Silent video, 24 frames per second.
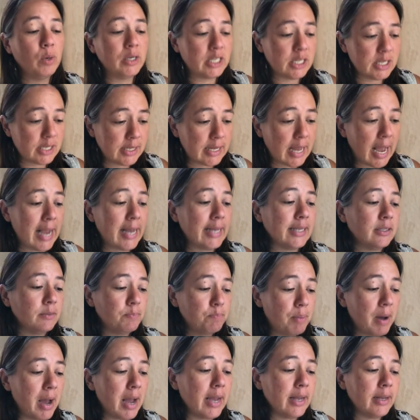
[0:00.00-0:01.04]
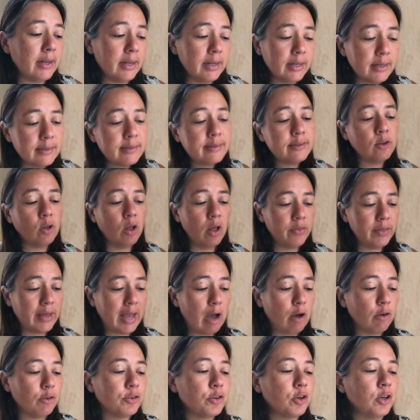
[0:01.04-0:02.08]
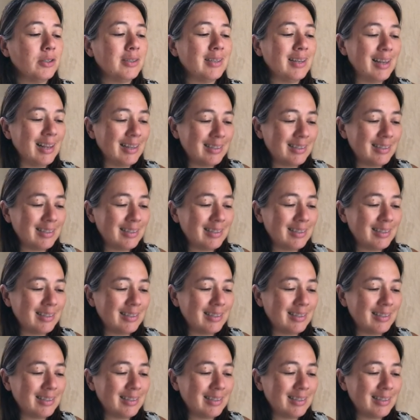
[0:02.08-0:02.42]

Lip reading: which is nice, but it is still on the outskirts.